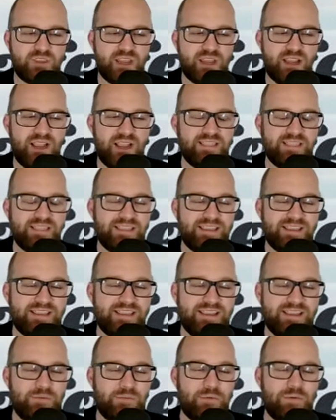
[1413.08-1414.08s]
I think,
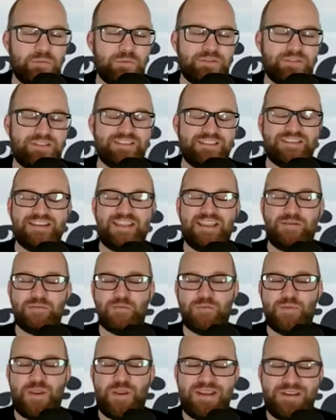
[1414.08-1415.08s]
what was his name?
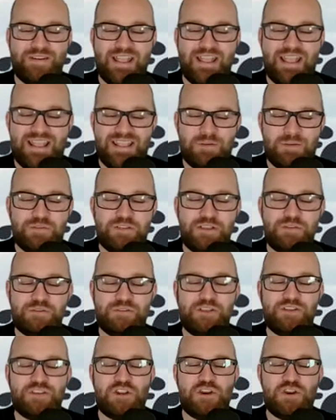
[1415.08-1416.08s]
The Raiders. It's
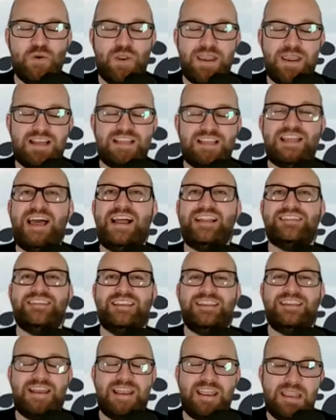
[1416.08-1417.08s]
such a great
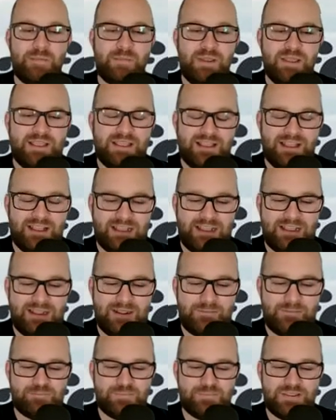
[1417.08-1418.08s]
classic name.
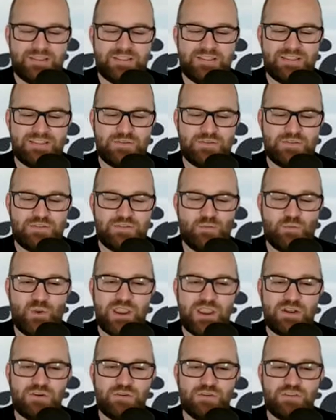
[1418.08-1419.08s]

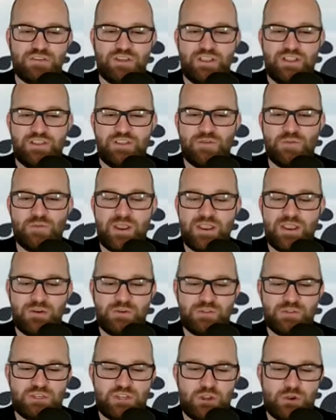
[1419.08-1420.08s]
The
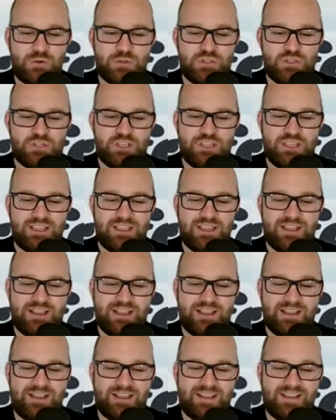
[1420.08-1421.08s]
Raiders coach,
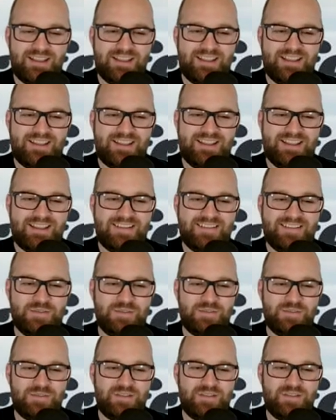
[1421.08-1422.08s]

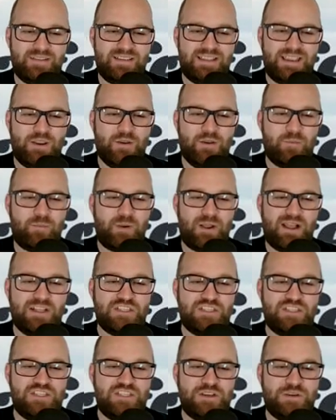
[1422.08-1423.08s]

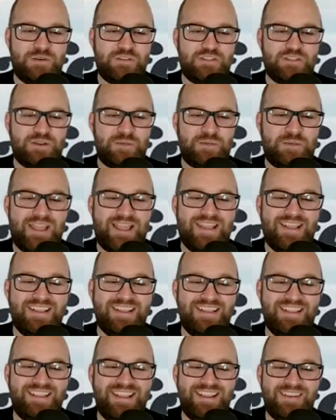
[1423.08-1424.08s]
Carapaccia or some.
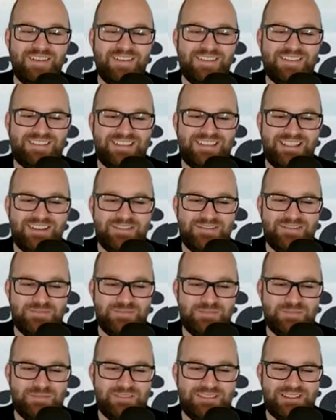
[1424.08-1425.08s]

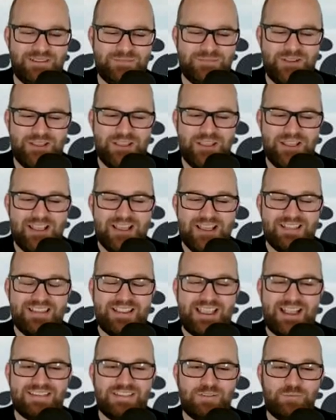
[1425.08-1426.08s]
The
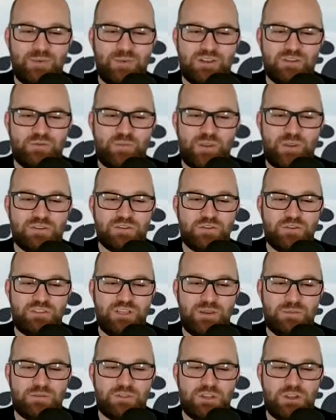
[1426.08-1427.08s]
guy has been a special
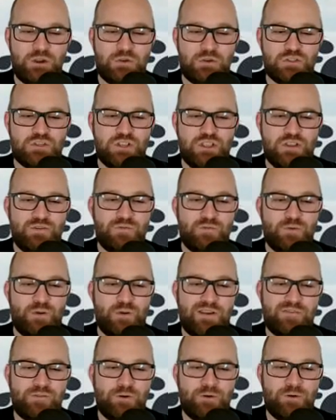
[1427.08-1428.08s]
teams coach
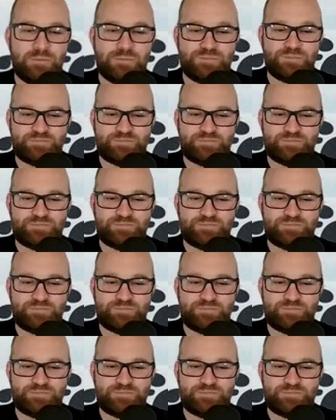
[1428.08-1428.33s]
forever,